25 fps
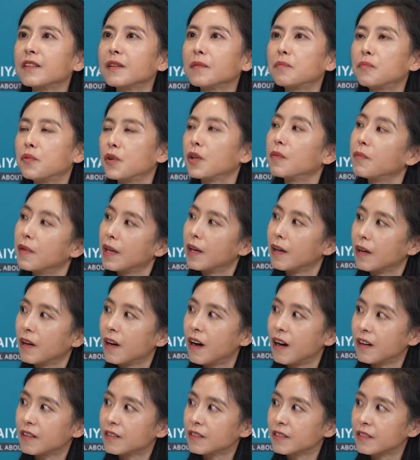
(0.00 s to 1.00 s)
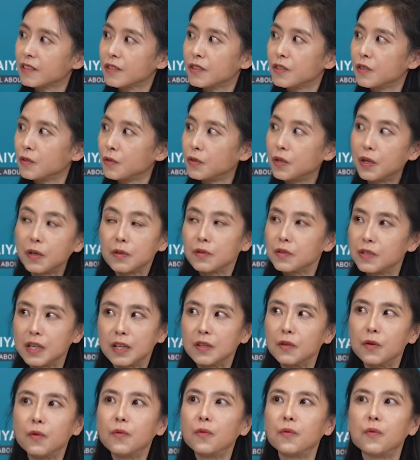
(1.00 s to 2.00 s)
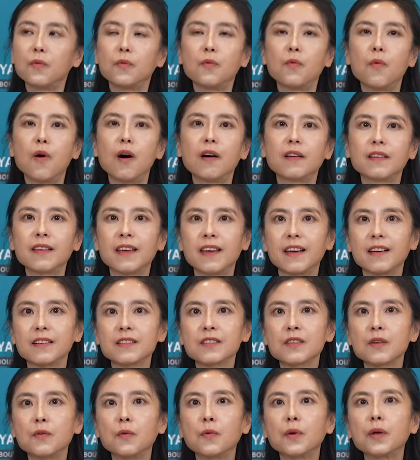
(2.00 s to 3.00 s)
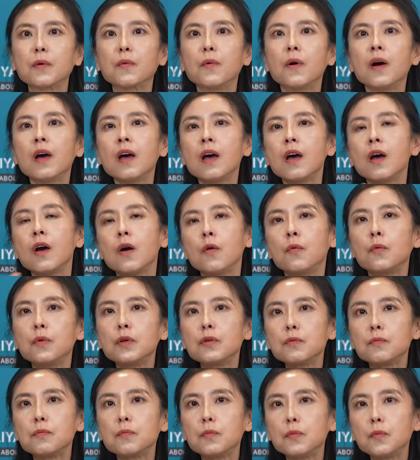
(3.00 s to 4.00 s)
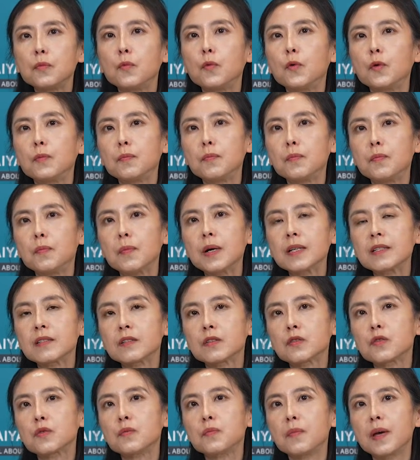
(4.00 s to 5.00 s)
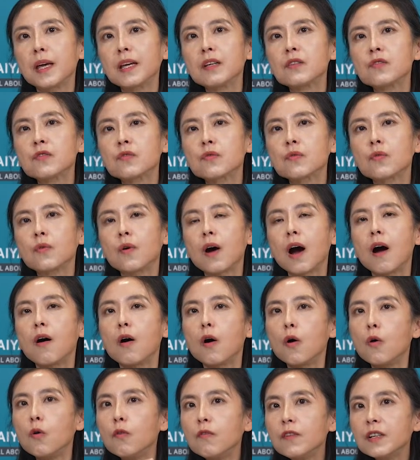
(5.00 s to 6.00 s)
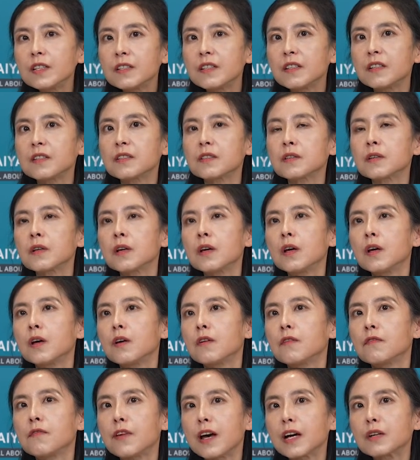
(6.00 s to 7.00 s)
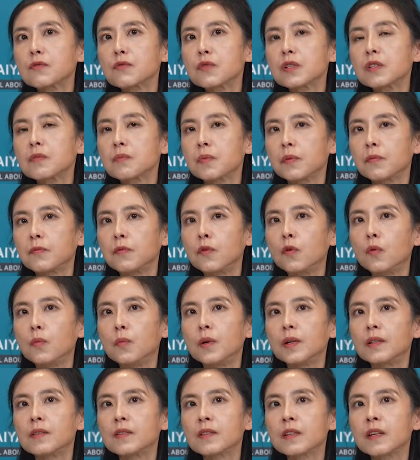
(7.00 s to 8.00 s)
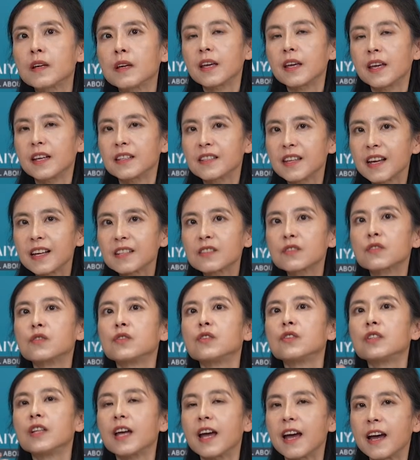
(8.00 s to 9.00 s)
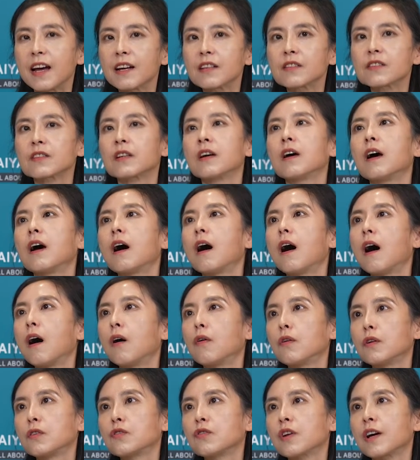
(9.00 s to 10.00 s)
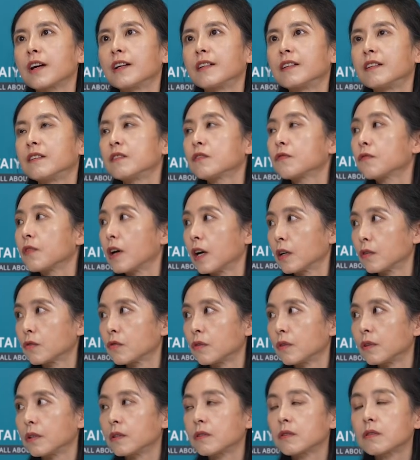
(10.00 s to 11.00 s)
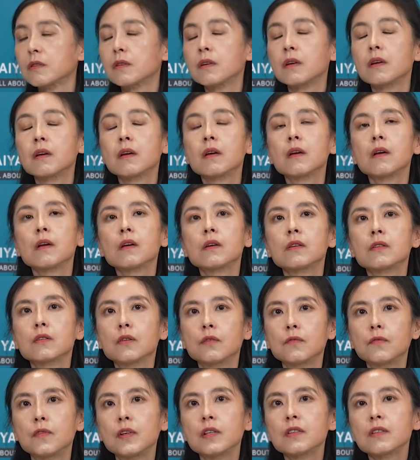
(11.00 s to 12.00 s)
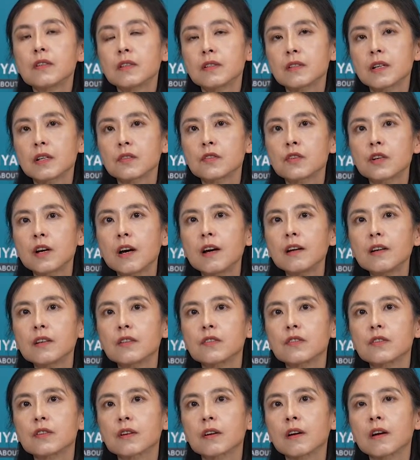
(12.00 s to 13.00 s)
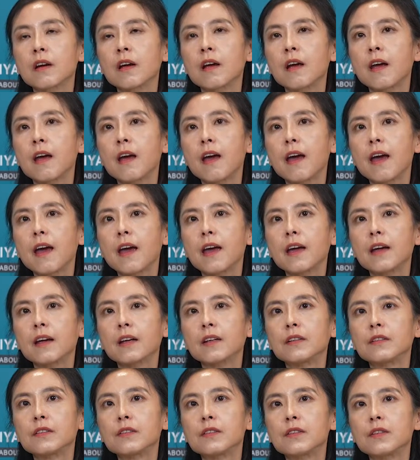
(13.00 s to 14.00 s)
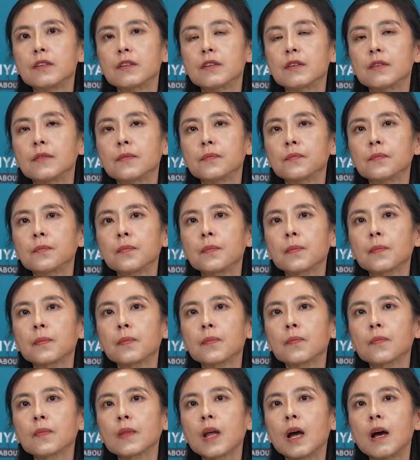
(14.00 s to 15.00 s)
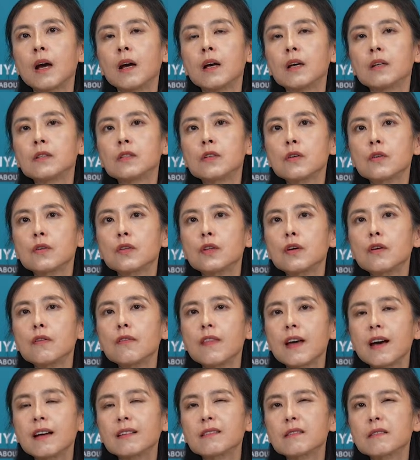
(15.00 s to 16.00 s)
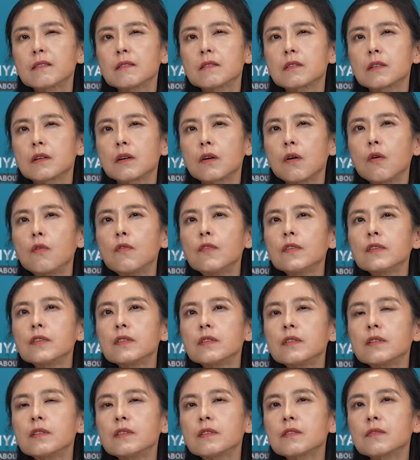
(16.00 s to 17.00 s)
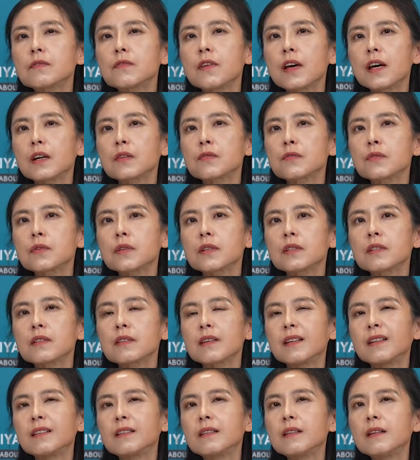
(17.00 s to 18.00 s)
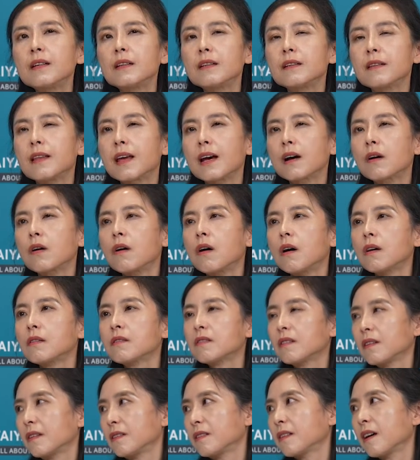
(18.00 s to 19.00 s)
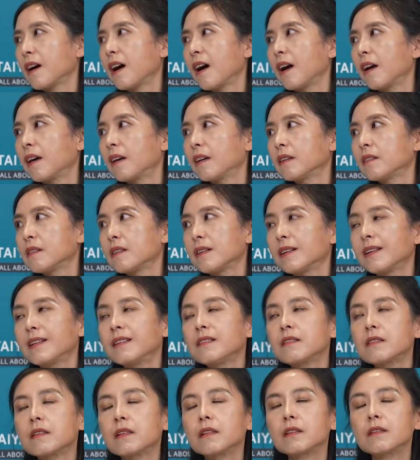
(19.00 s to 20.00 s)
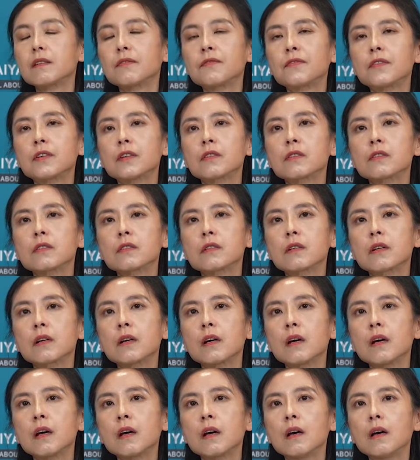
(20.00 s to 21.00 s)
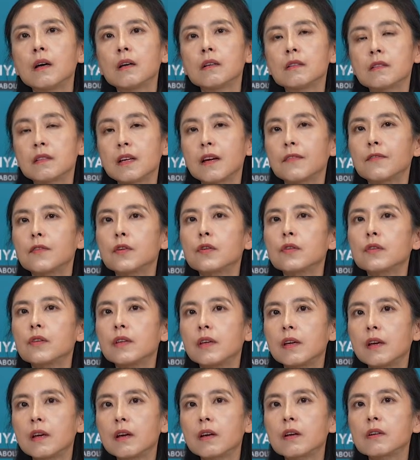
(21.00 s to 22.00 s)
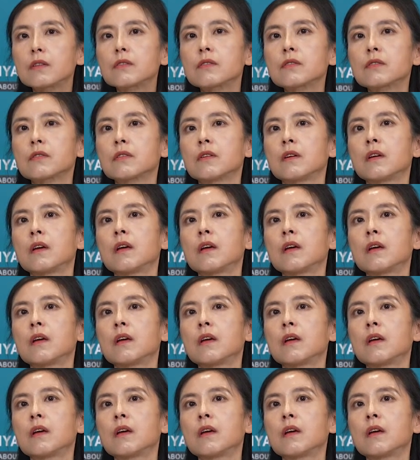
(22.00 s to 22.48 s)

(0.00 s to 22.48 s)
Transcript: premier cost. So they don't want it. So we must to make sure our overseas factories' performance is as good as our Chinese factories. So this is a challenge. And so you know that the overseas factories, indeed, their cost is high, at least in the first several years.